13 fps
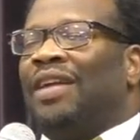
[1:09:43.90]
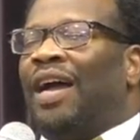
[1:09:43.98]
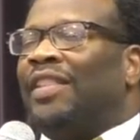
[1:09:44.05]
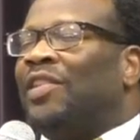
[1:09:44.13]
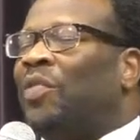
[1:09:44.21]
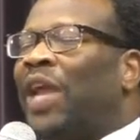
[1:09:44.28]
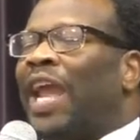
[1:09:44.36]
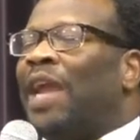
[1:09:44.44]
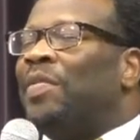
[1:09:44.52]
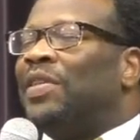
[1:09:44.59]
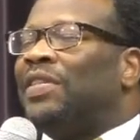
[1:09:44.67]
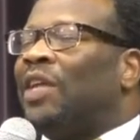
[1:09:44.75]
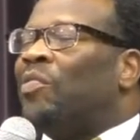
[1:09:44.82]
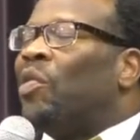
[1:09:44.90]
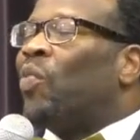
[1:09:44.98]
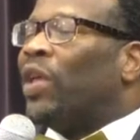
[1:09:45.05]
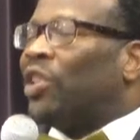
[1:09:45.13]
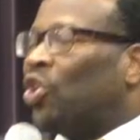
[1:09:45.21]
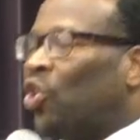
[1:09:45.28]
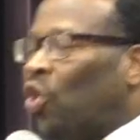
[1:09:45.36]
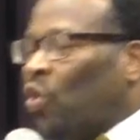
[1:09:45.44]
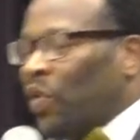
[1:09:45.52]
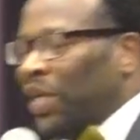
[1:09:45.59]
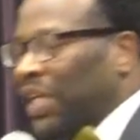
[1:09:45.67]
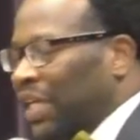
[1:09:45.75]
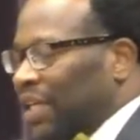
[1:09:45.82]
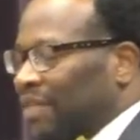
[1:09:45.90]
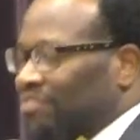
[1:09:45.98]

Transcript: God, that we're able to say we rather glory